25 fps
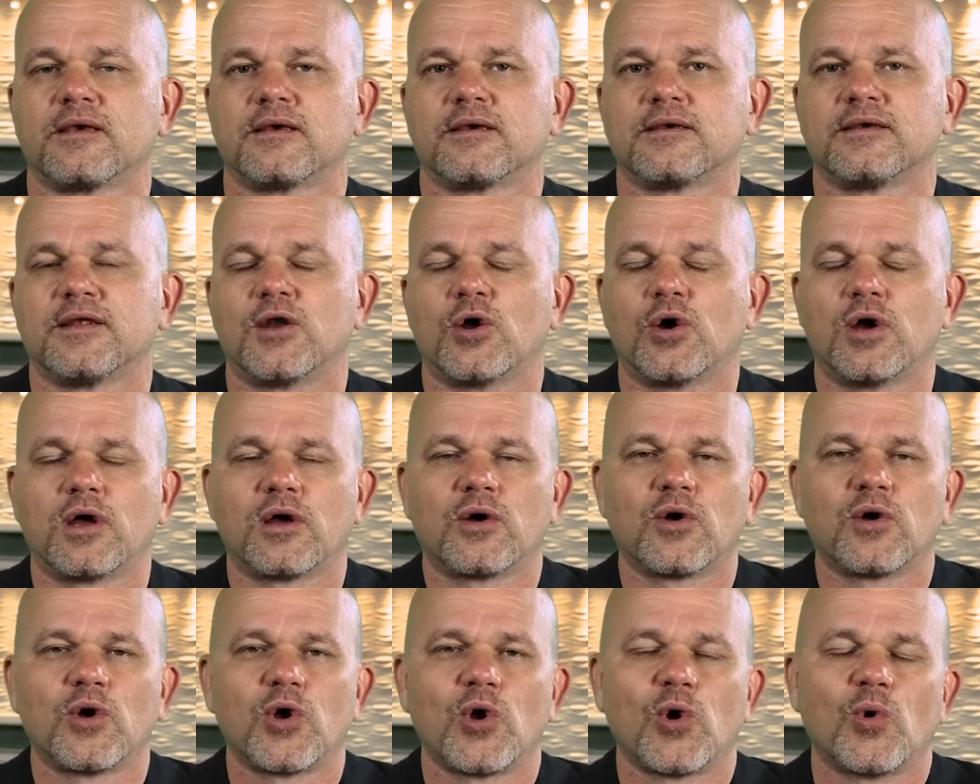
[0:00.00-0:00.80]
You know,
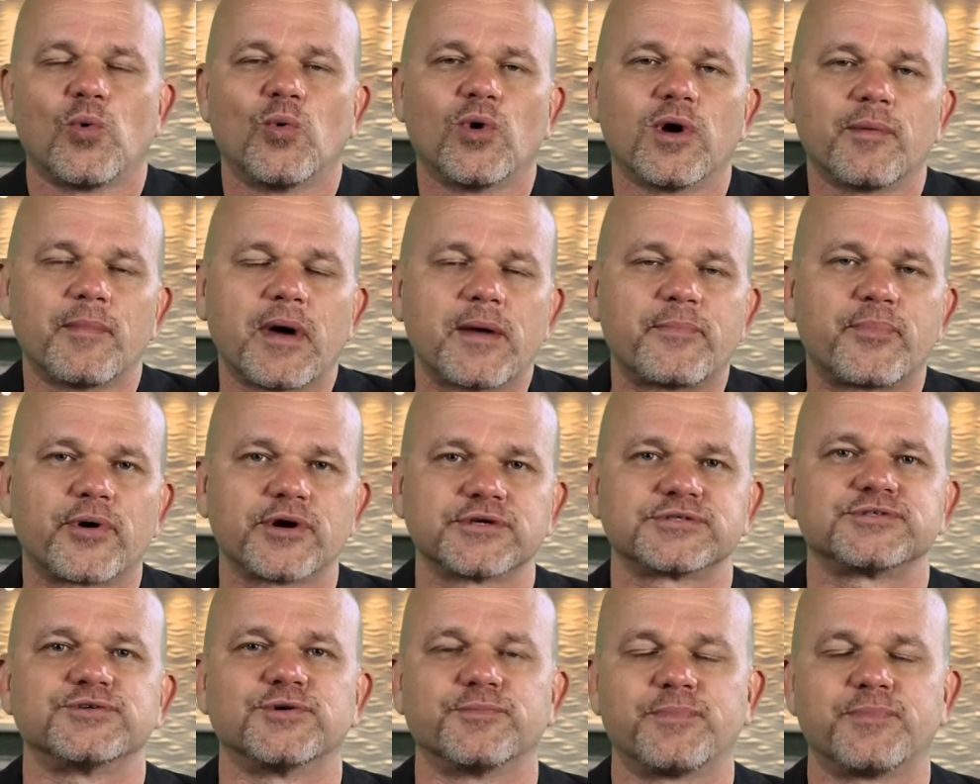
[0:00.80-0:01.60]
one of my
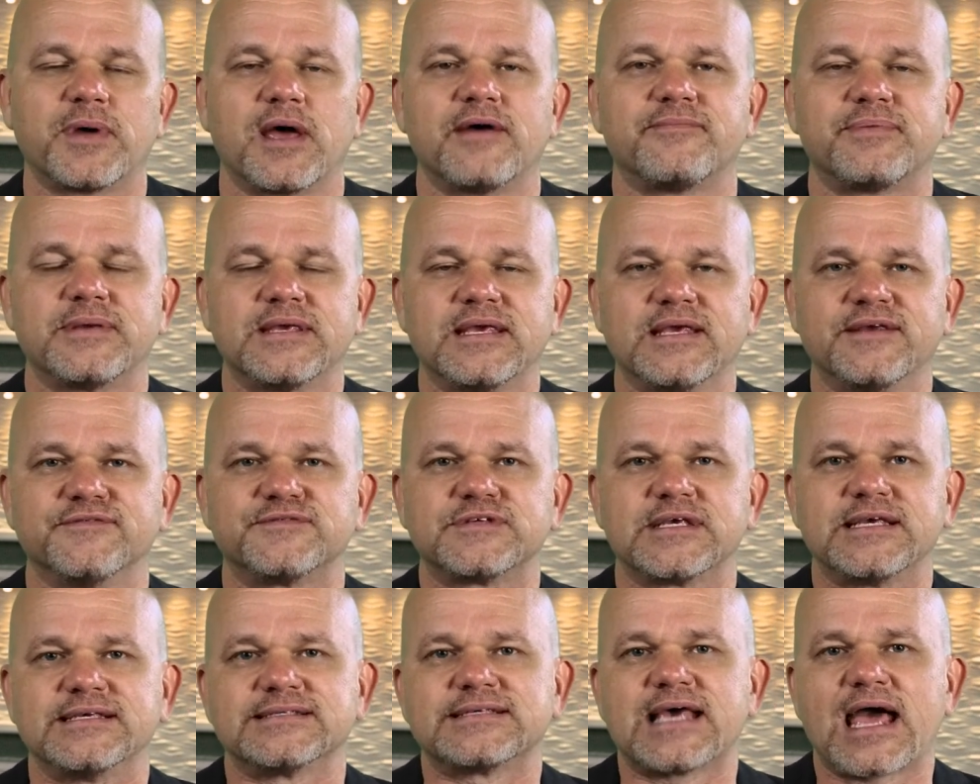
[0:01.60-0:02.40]
personal pet peeves
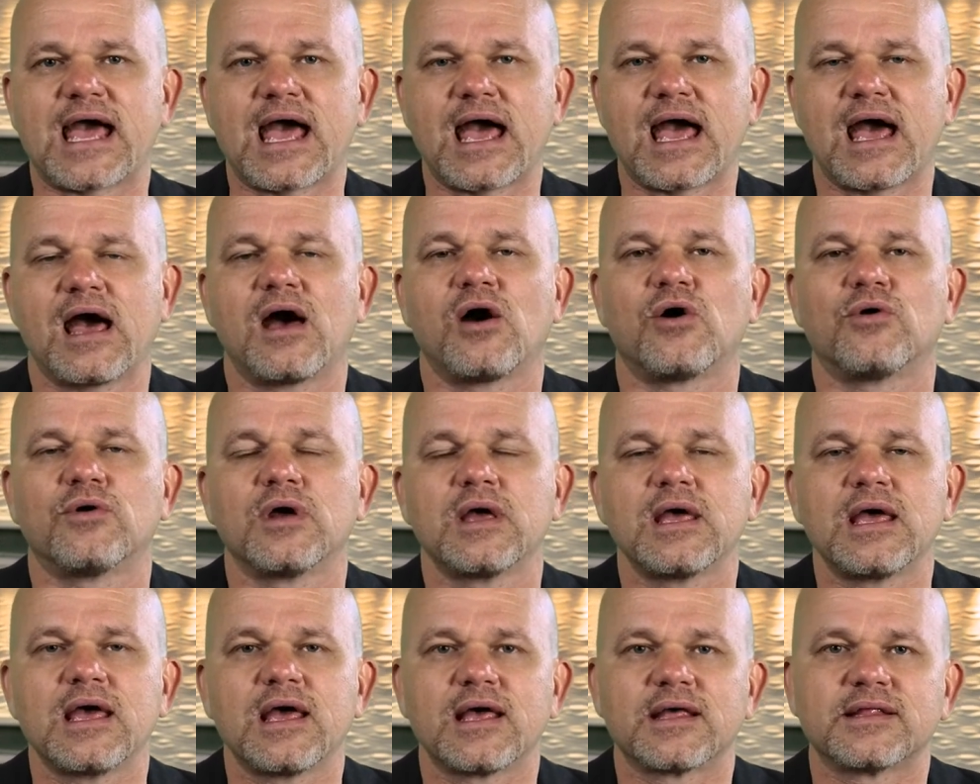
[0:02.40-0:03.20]
is how
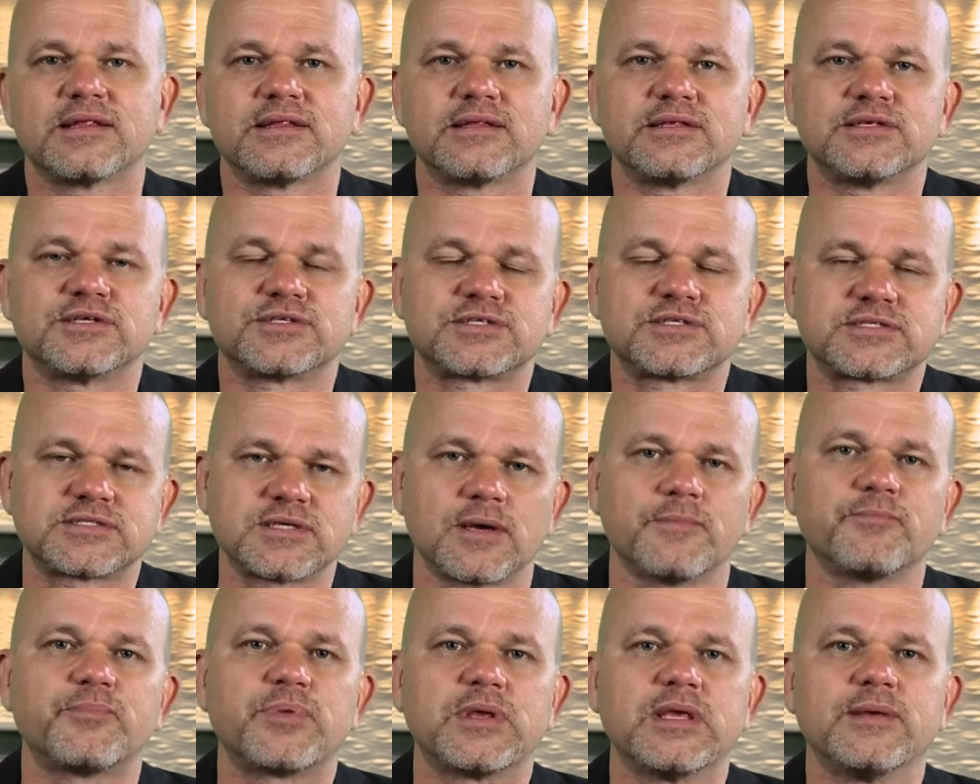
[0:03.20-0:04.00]

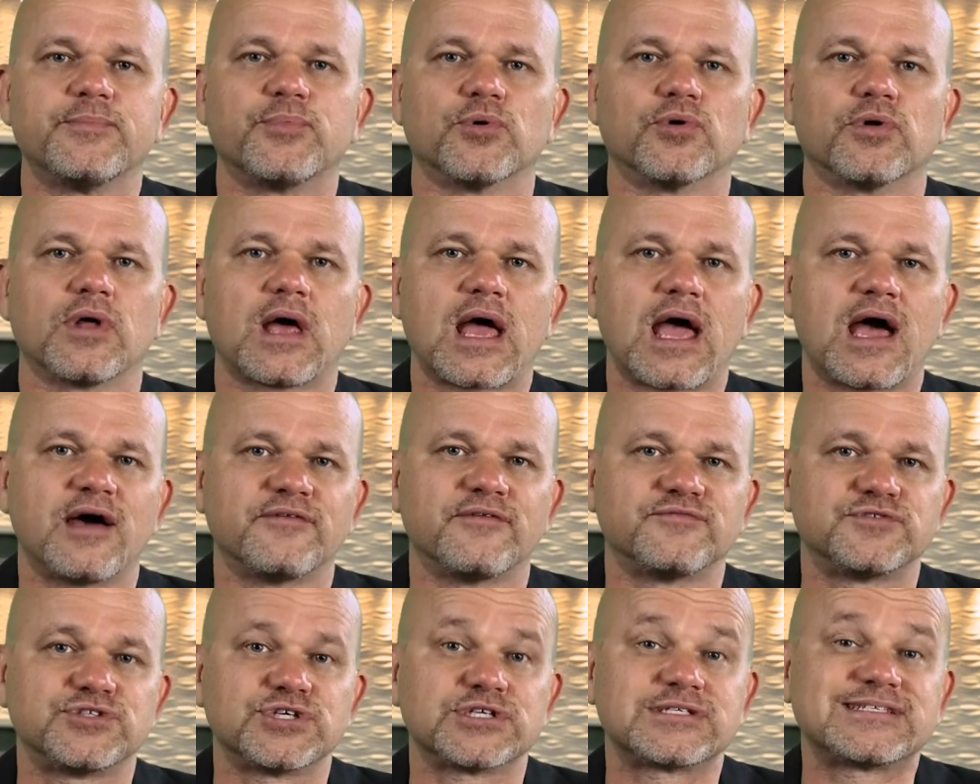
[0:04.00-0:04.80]
some people
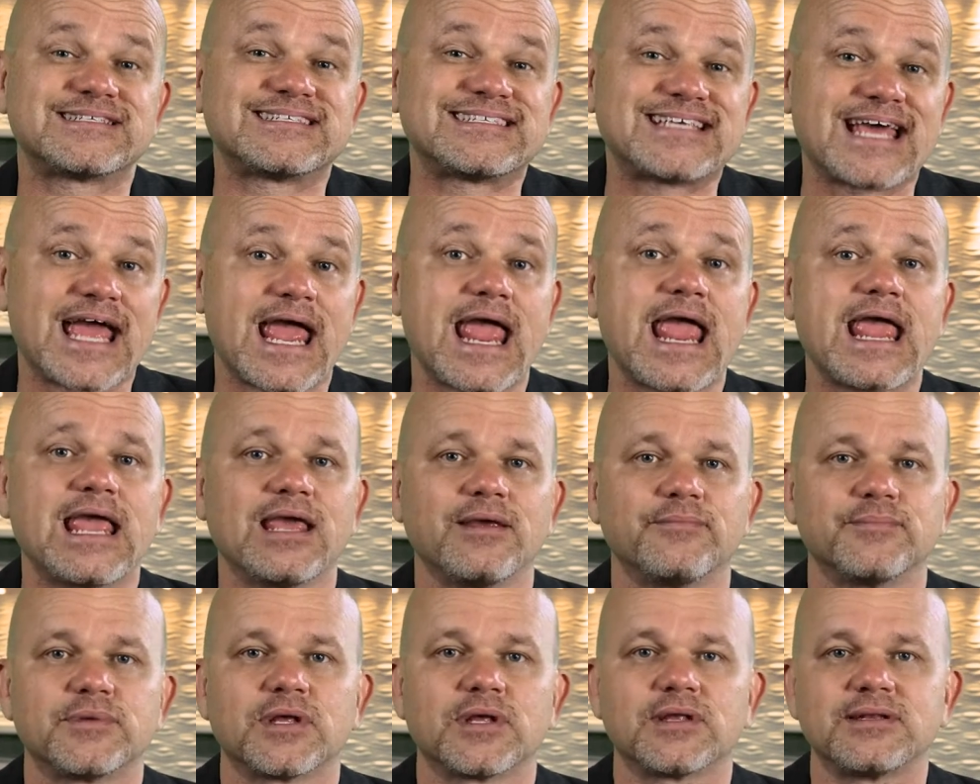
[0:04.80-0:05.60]
have just
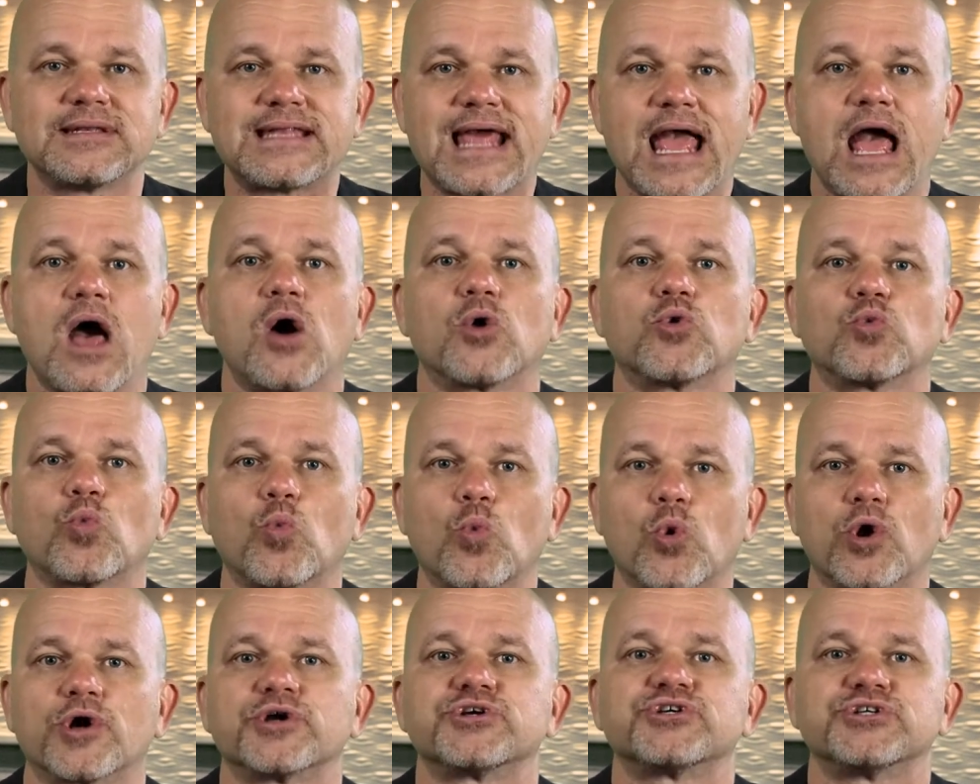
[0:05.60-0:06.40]
tamed down
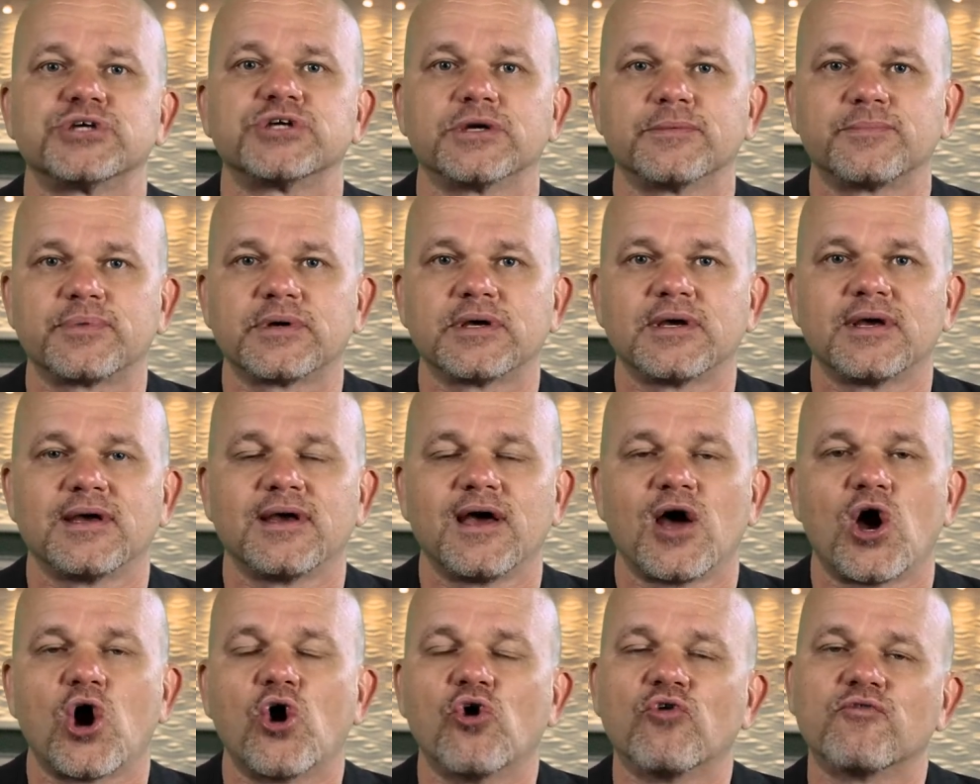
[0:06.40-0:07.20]
worship
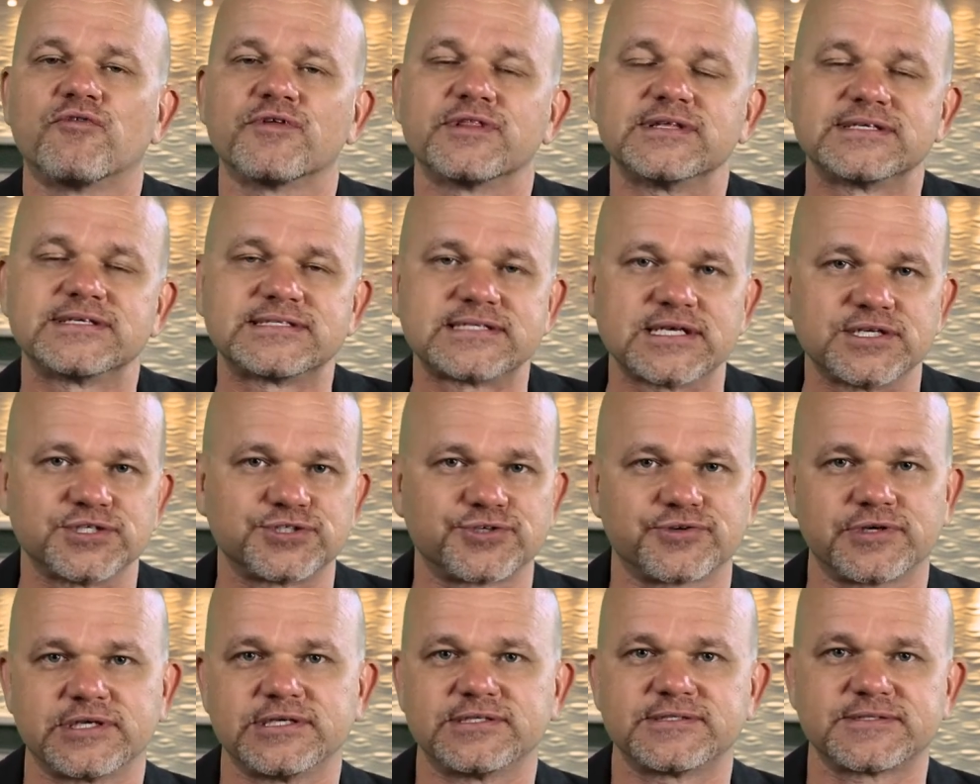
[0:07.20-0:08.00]
over the
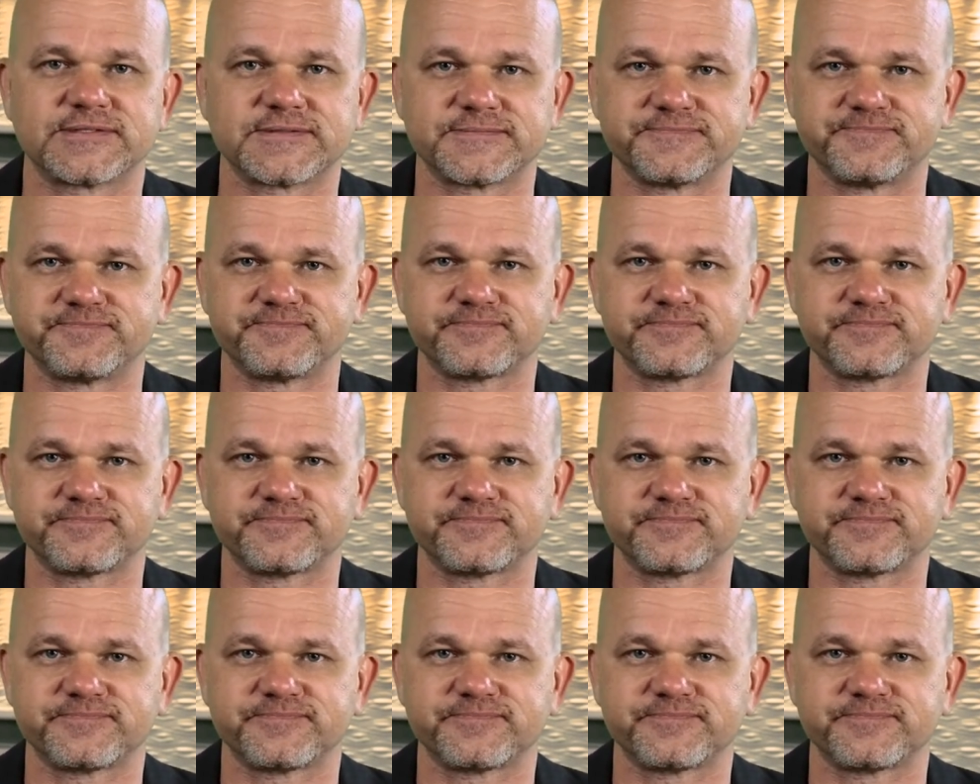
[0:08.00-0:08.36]
centuries